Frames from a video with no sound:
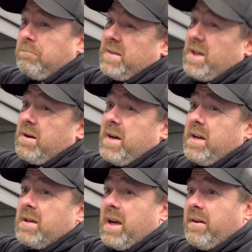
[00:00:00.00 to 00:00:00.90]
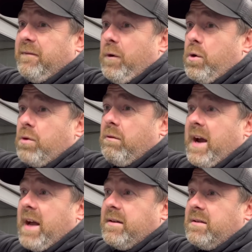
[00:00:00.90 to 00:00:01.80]
You know what I mean? Like 4
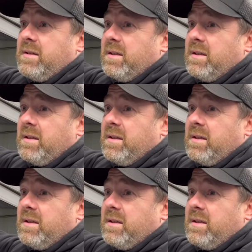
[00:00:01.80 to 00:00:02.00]
grand,